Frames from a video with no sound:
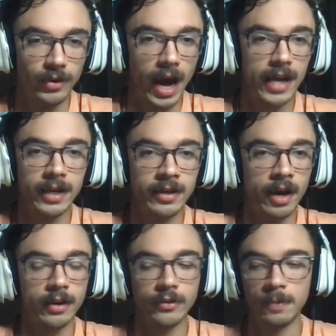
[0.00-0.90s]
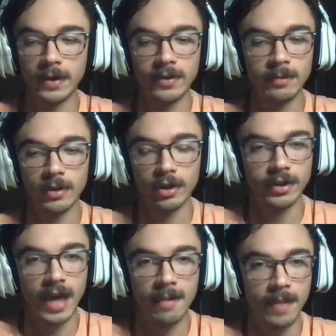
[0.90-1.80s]
Dude, I did not expect him to
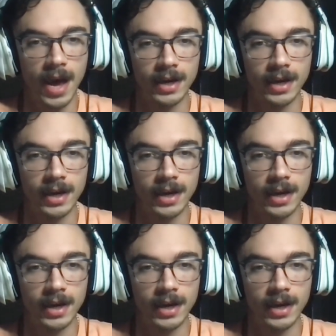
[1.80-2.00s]
look that